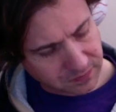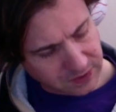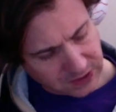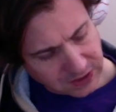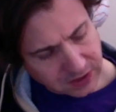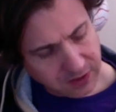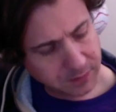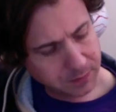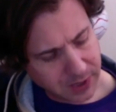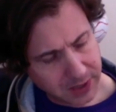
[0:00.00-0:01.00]

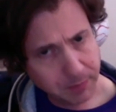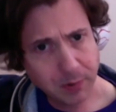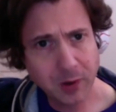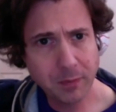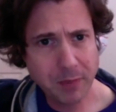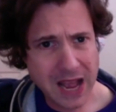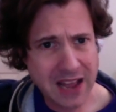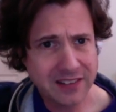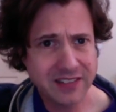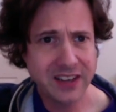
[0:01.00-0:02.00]
And people
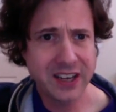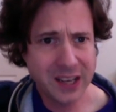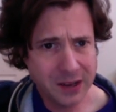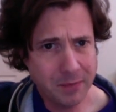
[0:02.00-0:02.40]
passing